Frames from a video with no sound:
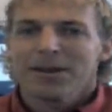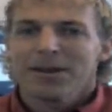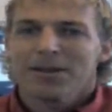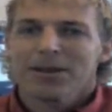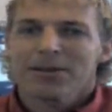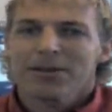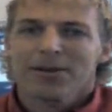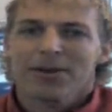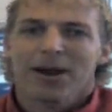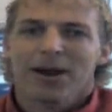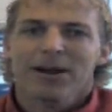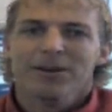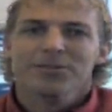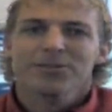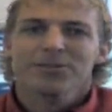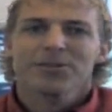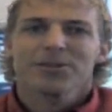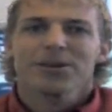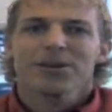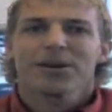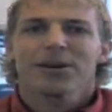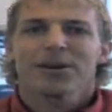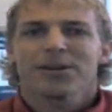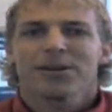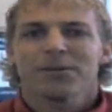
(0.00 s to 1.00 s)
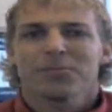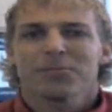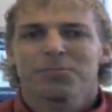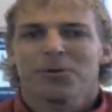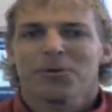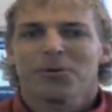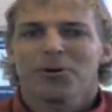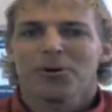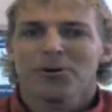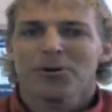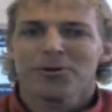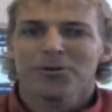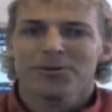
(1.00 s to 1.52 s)
that are actually going to
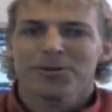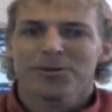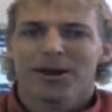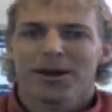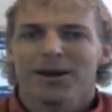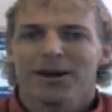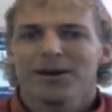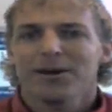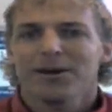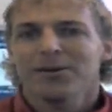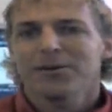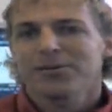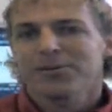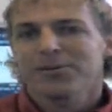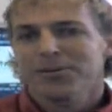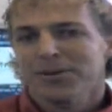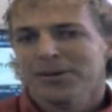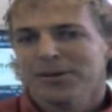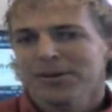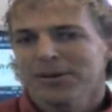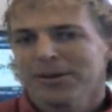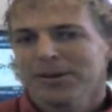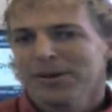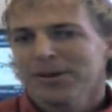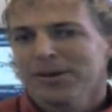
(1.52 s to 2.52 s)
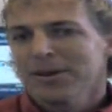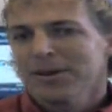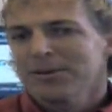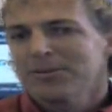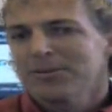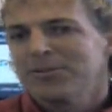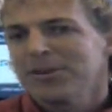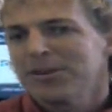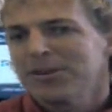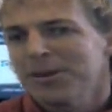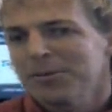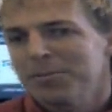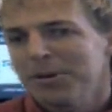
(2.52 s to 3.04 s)
pull down
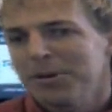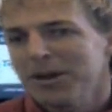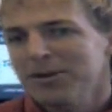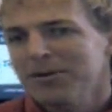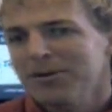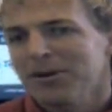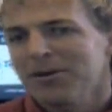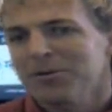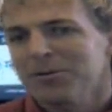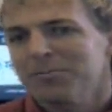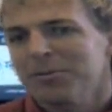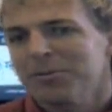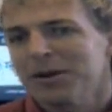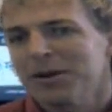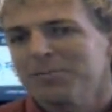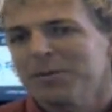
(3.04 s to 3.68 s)
GDP growth by